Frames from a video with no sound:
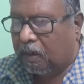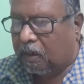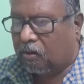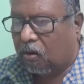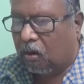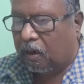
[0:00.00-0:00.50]

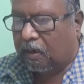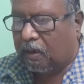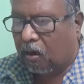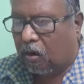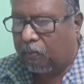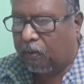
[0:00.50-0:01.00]
is called as a
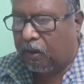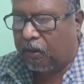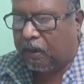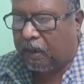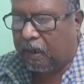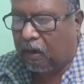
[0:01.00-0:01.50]

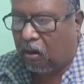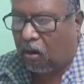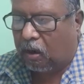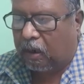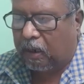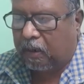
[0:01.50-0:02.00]
copulatory
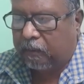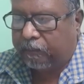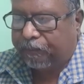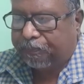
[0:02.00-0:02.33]
organ.